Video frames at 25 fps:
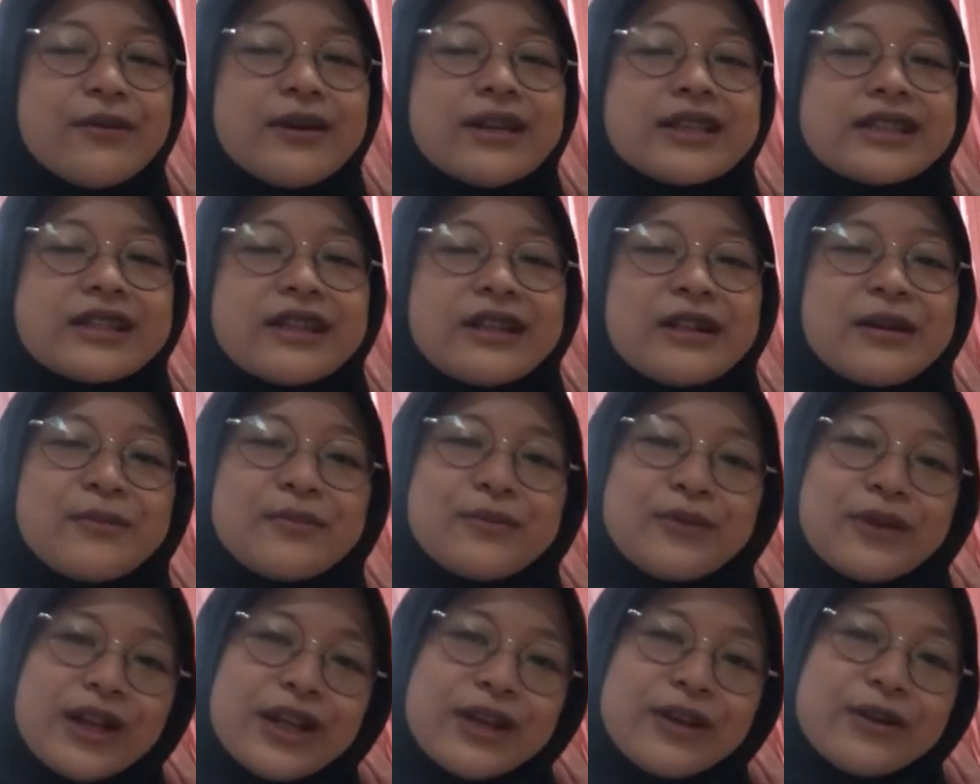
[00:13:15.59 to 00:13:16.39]

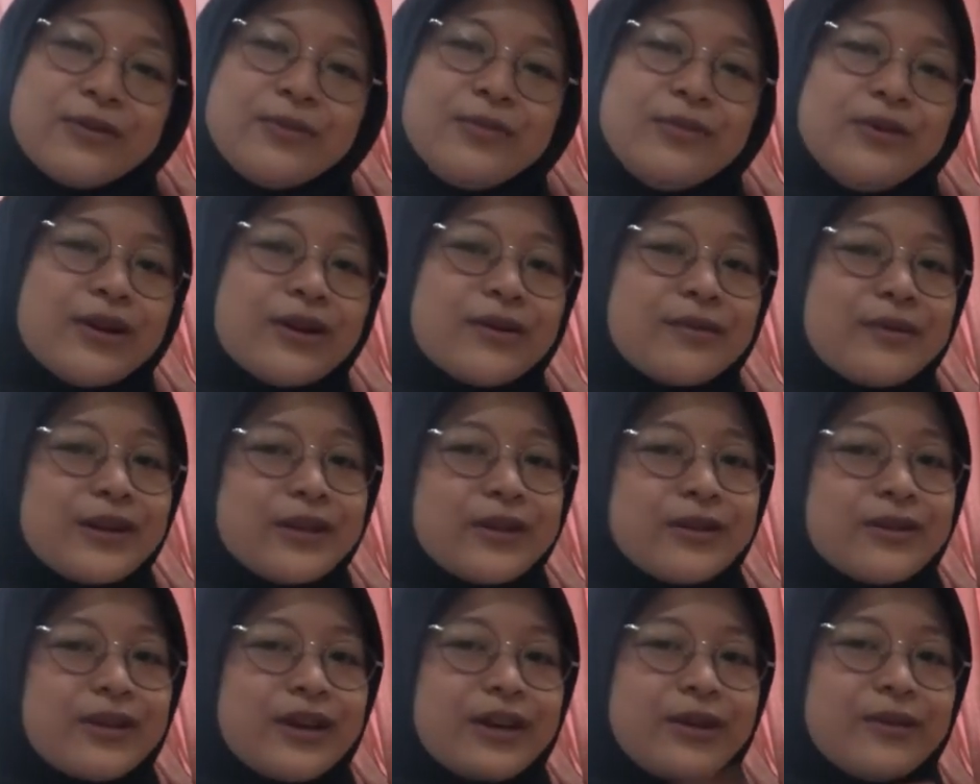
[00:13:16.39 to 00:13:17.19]
Wassalamualaikum
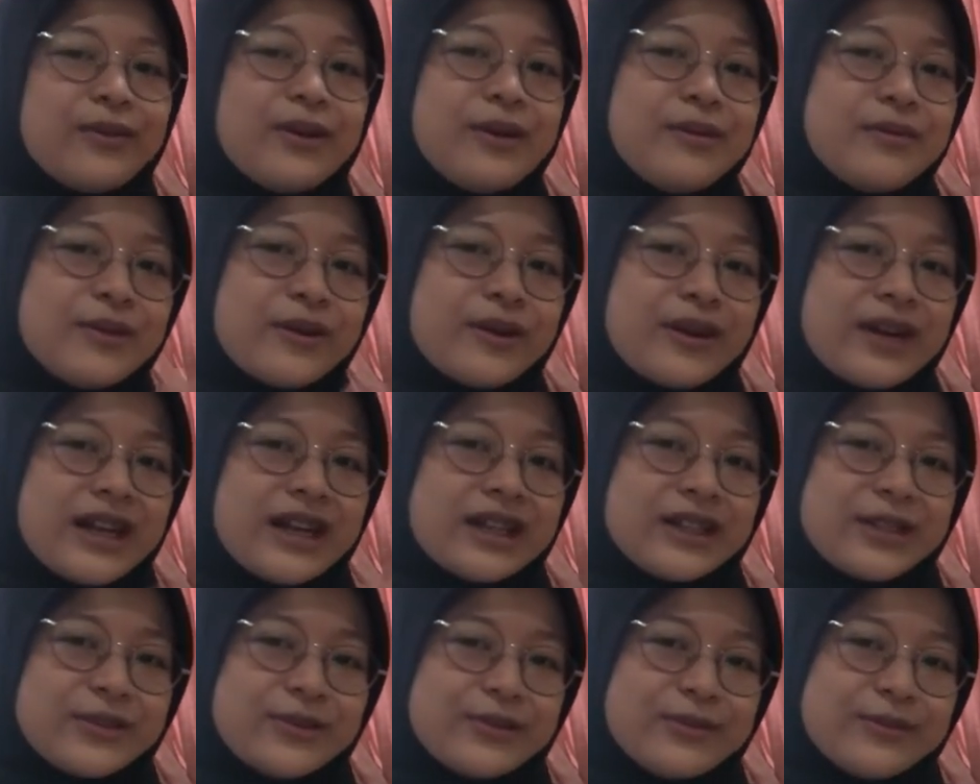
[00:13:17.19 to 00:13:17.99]
warahmatullahi
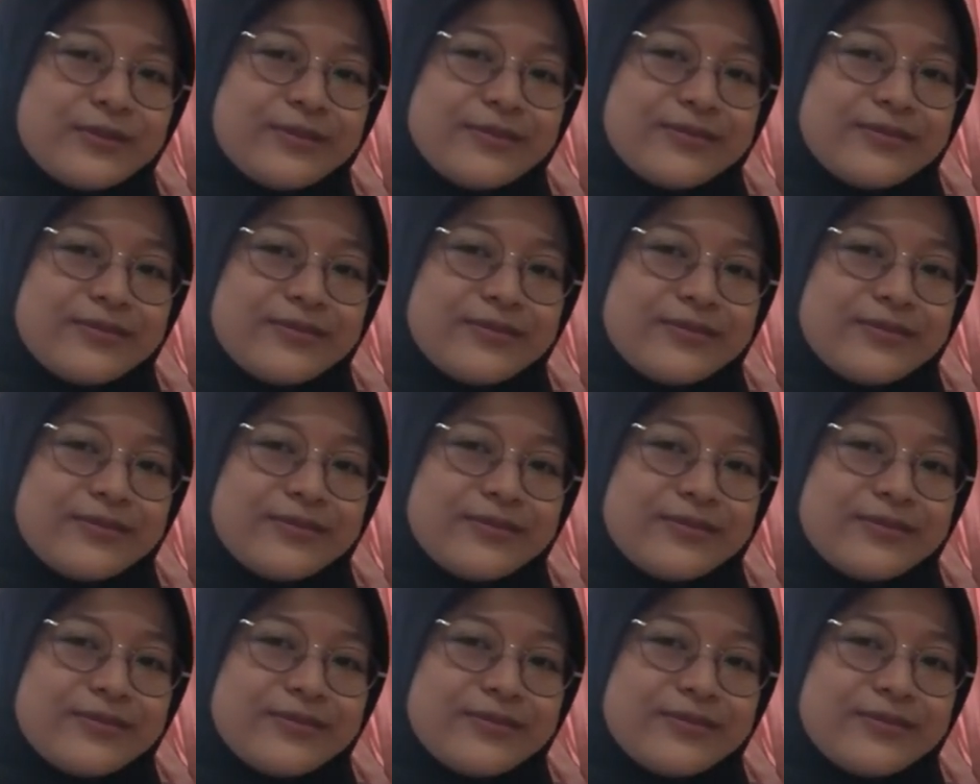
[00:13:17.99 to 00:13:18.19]
wabarakatuh.